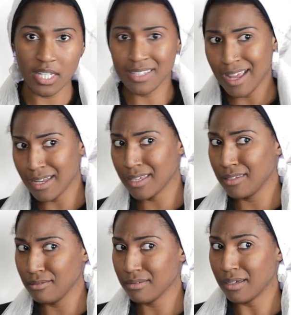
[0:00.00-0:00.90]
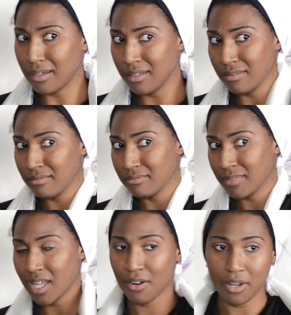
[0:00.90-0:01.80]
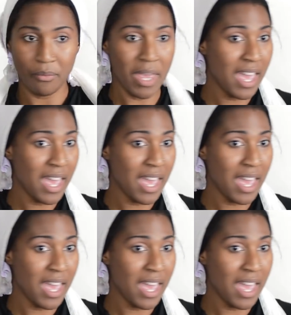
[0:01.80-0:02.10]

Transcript: it's kind of cute, y'all. I don't know.